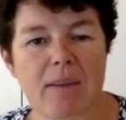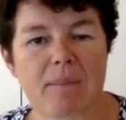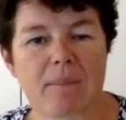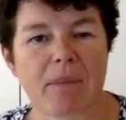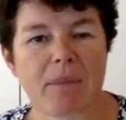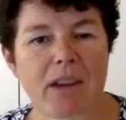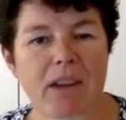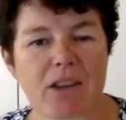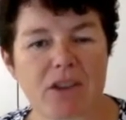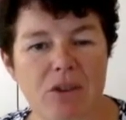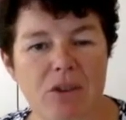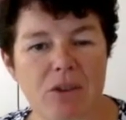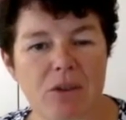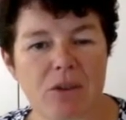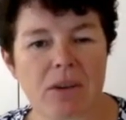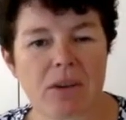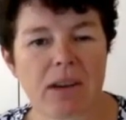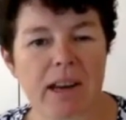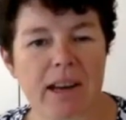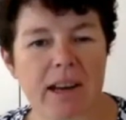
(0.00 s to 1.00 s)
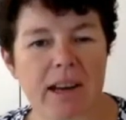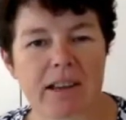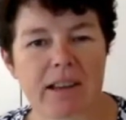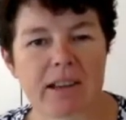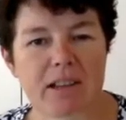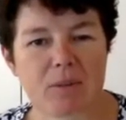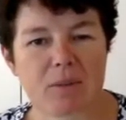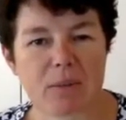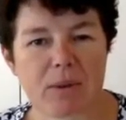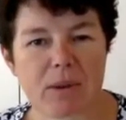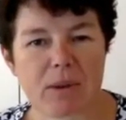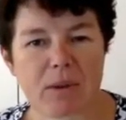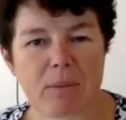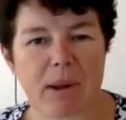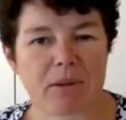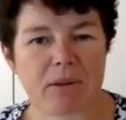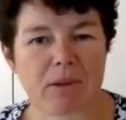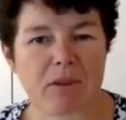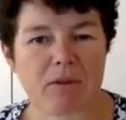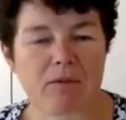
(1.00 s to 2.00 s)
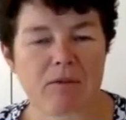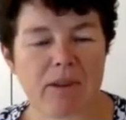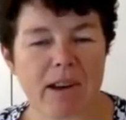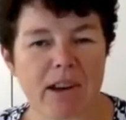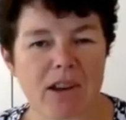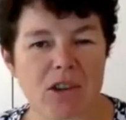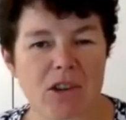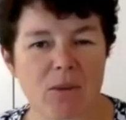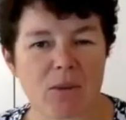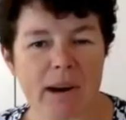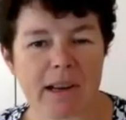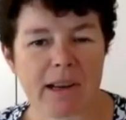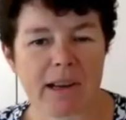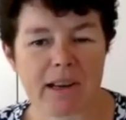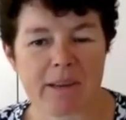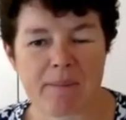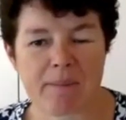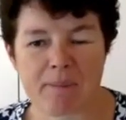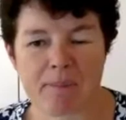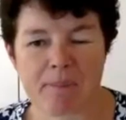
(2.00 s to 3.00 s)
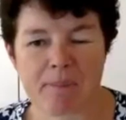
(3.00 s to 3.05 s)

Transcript: Ashok and Alex will be able to range widely.